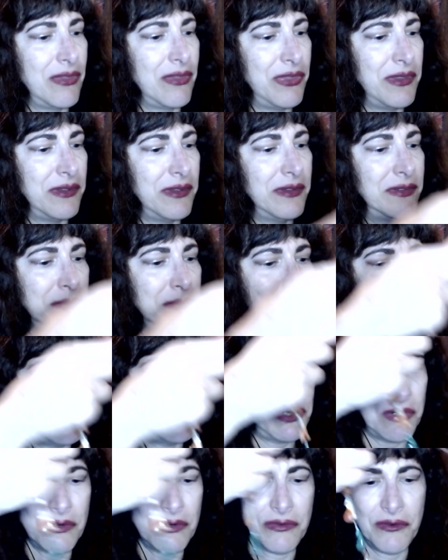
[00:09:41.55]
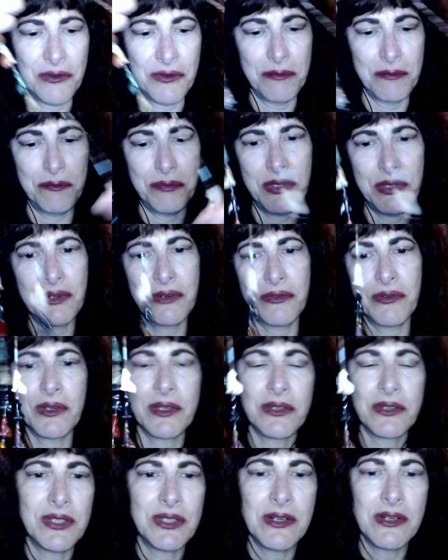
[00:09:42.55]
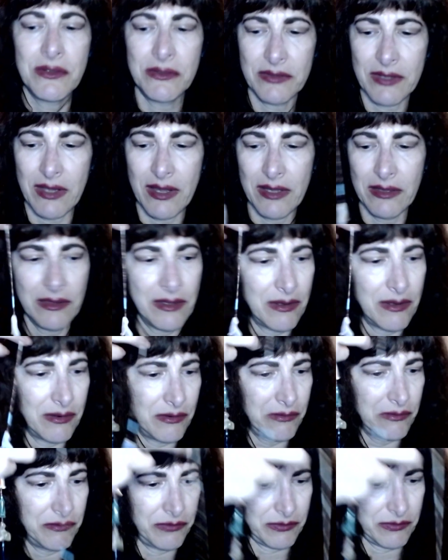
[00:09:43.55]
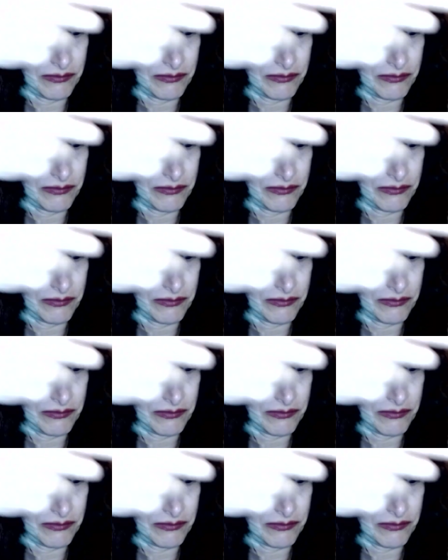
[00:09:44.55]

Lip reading: this beautiful, because she knows I love,